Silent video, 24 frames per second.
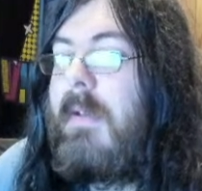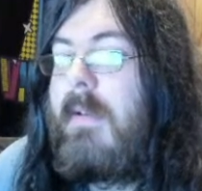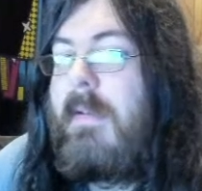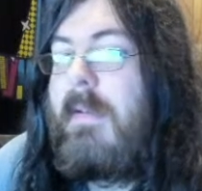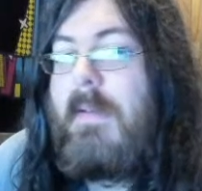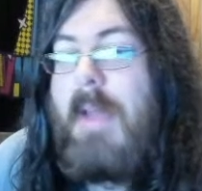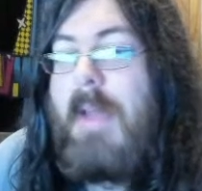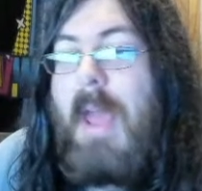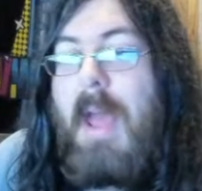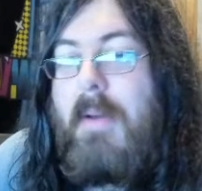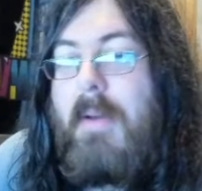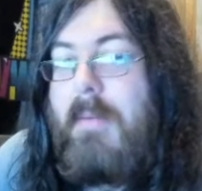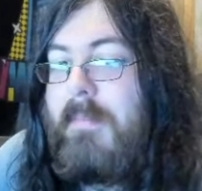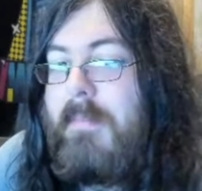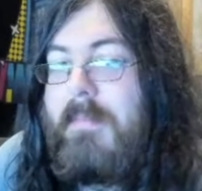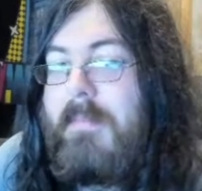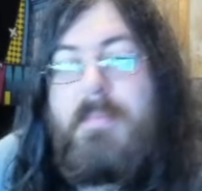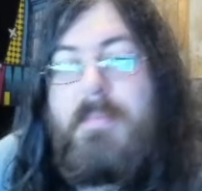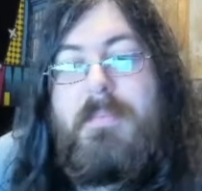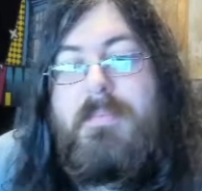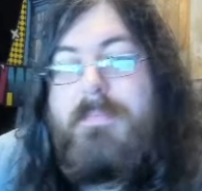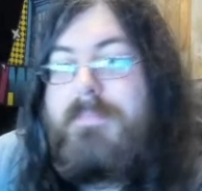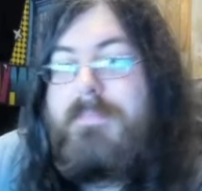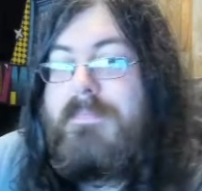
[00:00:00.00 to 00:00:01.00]
Now,
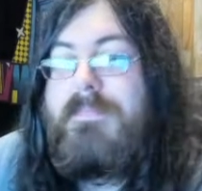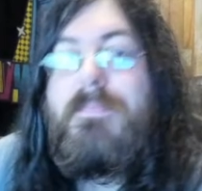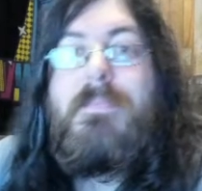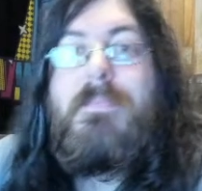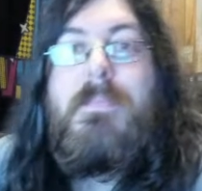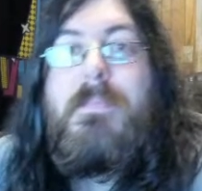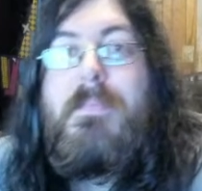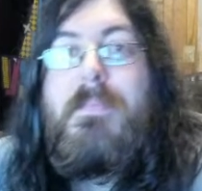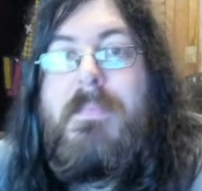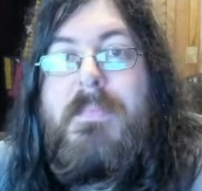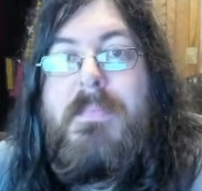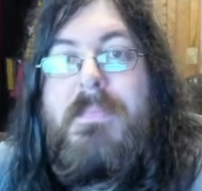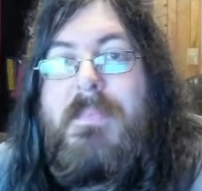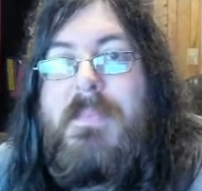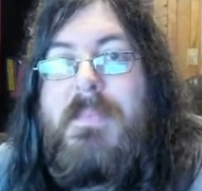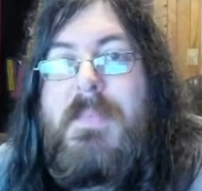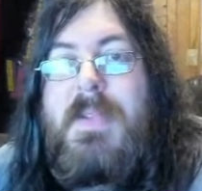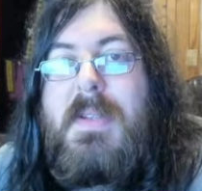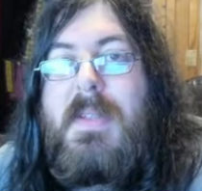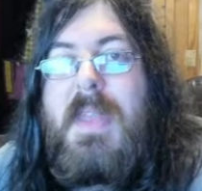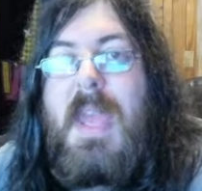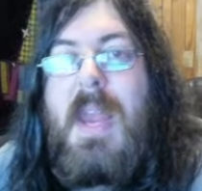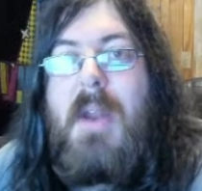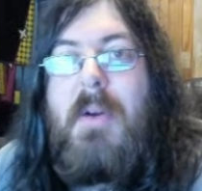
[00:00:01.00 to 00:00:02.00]

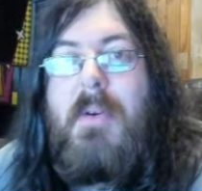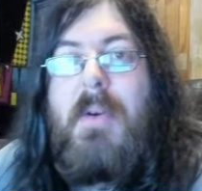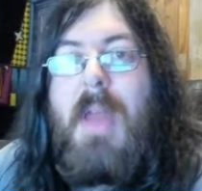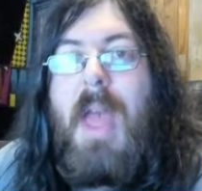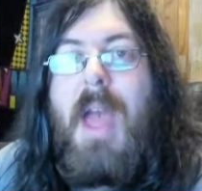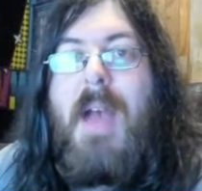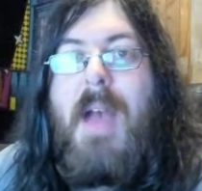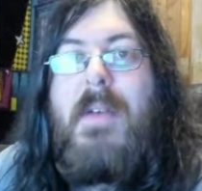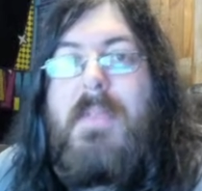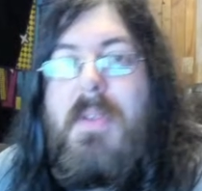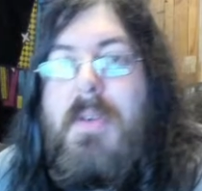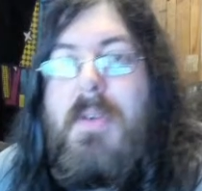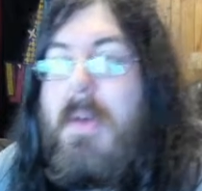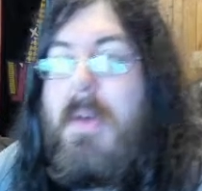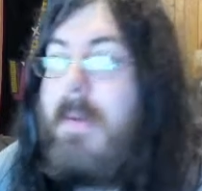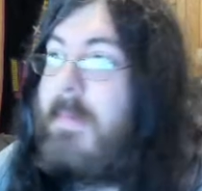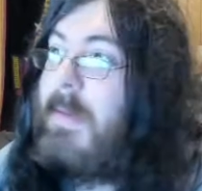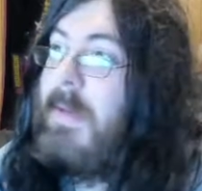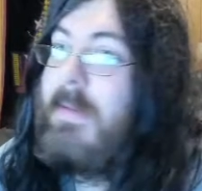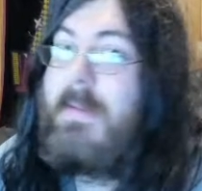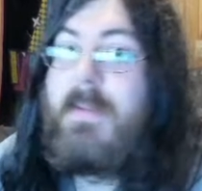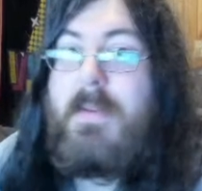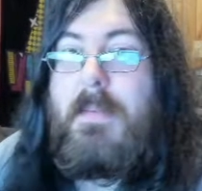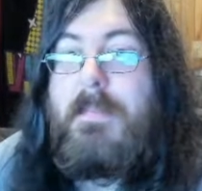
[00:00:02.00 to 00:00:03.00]
they don't have the, I
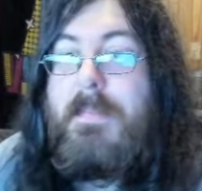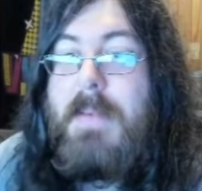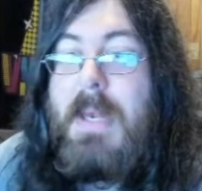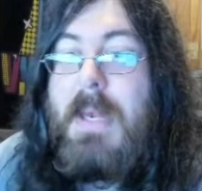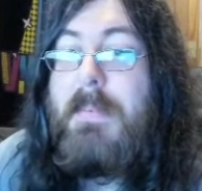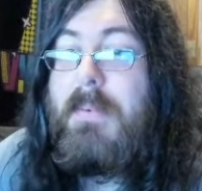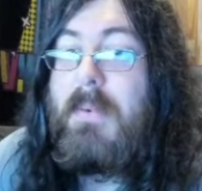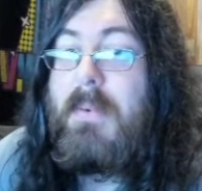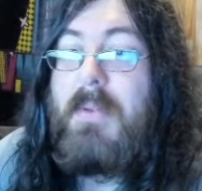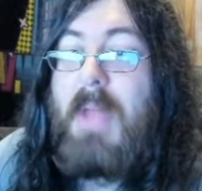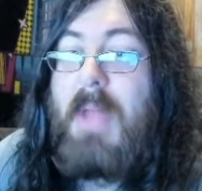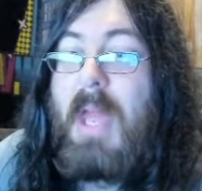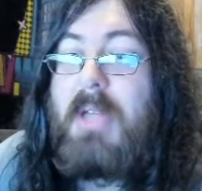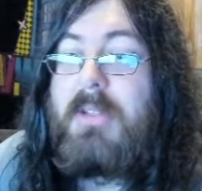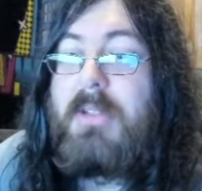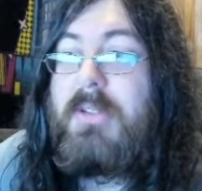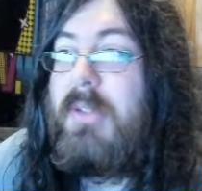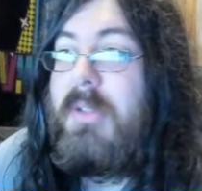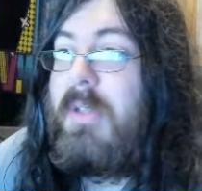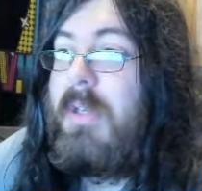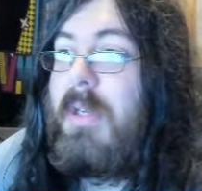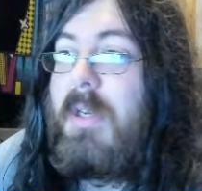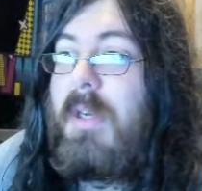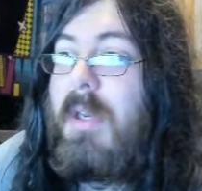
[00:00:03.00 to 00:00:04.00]
mean, so people
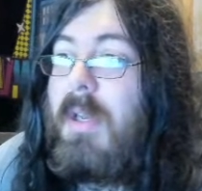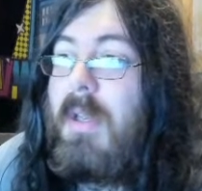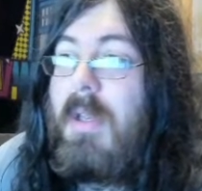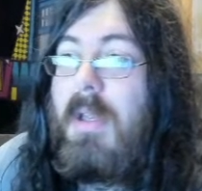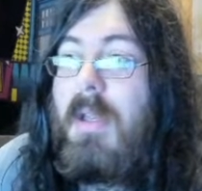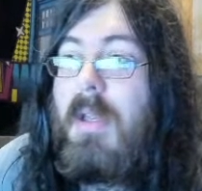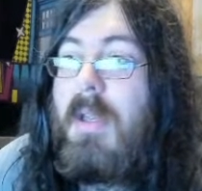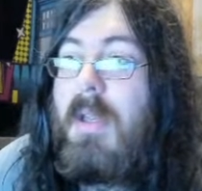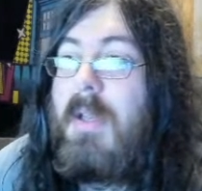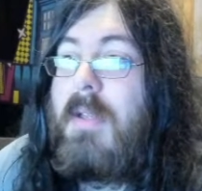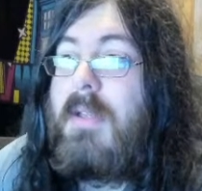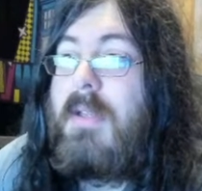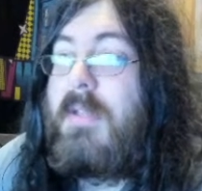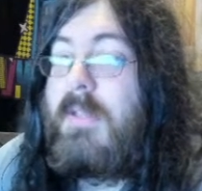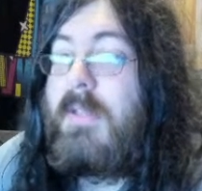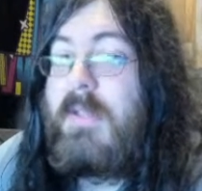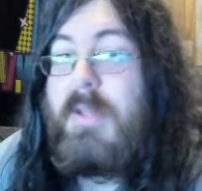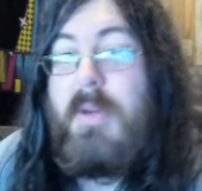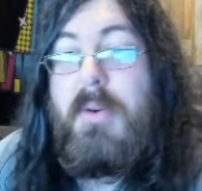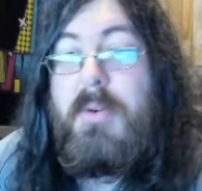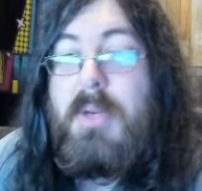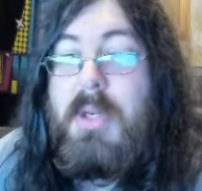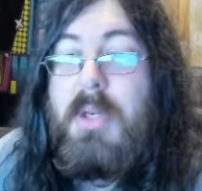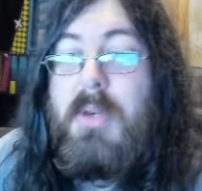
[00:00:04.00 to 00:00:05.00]
actually
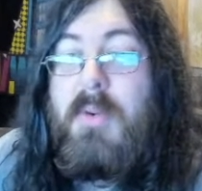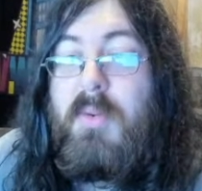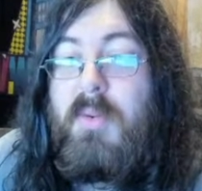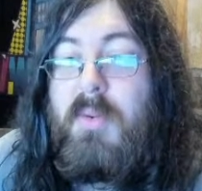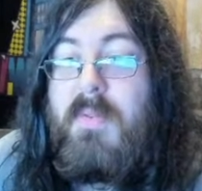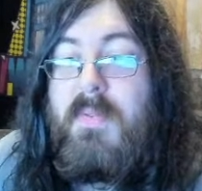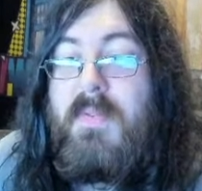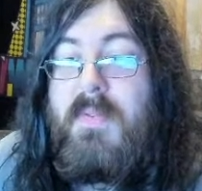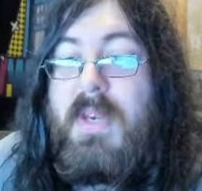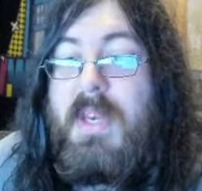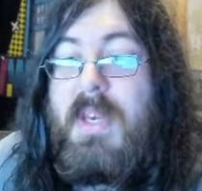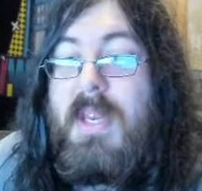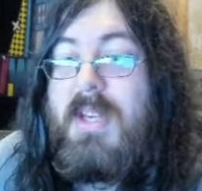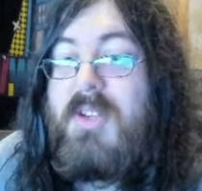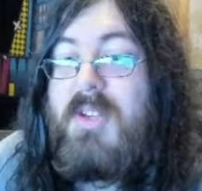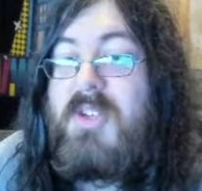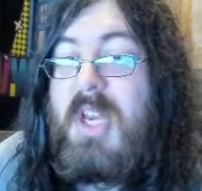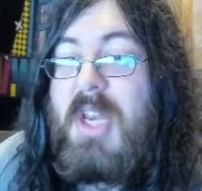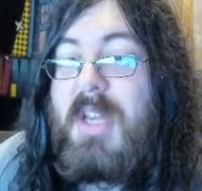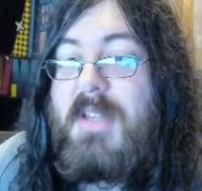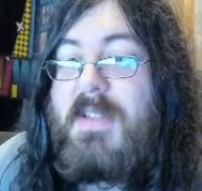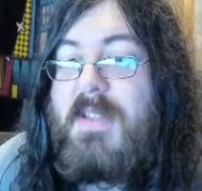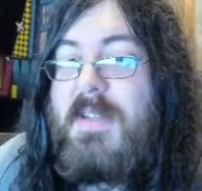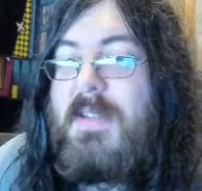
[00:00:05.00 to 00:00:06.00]
still use
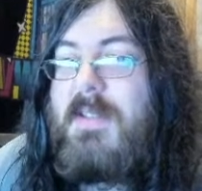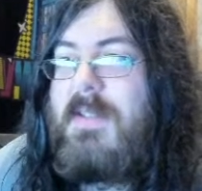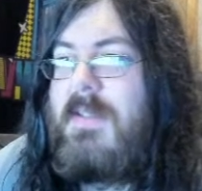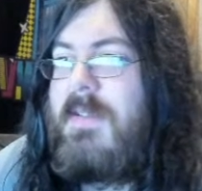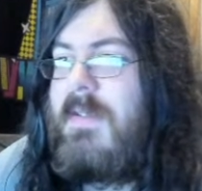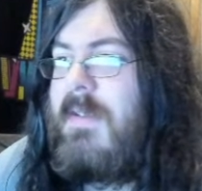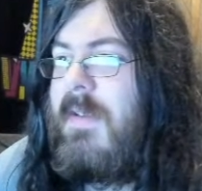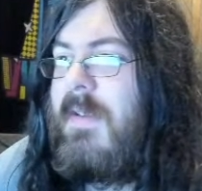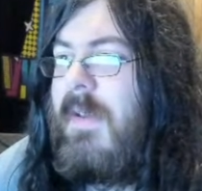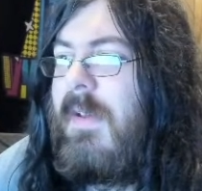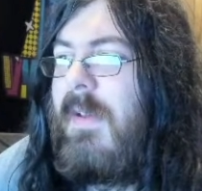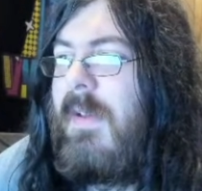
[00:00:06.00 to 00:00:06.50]
VHSs.